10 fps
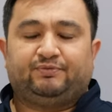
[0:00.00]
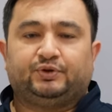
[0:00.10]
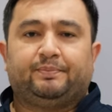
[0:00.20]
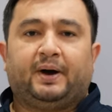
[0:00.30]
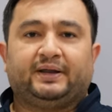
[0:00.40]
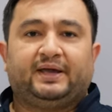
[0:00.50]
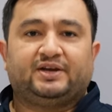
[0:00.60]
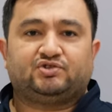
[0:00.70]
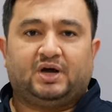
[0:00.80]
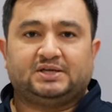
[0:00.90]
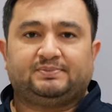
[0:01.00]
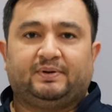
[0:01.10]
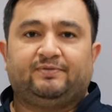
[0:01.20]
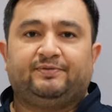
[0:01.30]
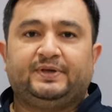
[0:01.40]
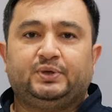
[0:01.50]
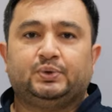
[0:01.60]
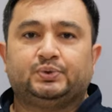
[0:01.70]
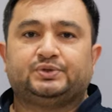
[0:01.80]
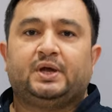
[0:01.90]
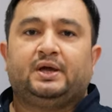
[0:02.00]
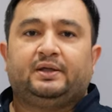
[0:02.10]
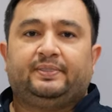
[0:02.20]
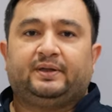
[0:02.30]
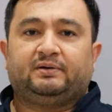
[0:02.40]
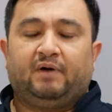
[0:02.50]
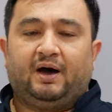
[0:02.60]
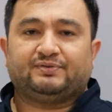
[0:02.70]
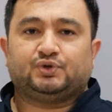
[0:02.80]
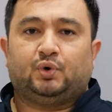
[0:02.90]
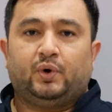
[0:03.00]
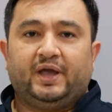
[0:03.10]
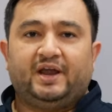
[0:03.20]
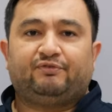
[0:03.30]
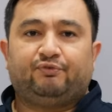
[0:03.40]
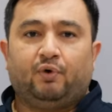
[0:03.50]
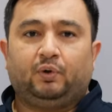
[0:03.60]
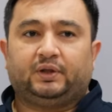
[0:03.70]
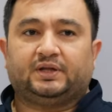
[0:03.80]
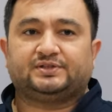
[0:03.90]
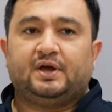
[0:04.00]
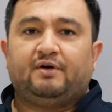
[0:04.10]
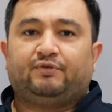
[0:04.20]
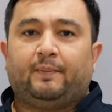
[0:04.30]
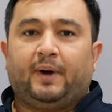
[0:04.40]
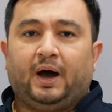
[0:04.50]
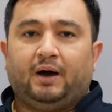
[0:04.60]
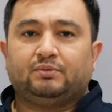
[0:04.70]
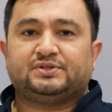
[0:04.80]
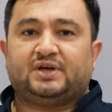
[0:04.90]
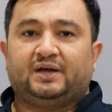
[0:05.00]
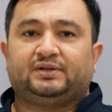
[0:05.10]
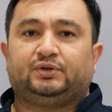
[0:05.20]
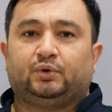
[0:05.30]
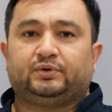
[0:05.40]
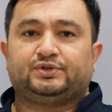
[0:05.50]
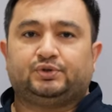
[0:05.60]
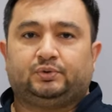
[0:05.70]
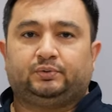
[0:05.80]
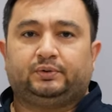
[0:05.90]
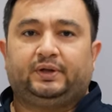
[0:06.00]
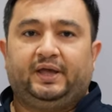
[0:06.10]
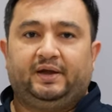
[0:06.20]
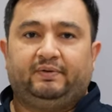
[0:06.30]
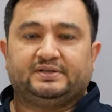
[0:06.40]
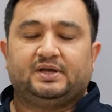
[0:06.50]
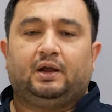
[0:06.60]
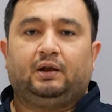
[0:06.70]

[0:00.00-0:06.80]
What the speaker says: For the body hair transplant, we use the grafts or hair follicles from outside the donor zone areas,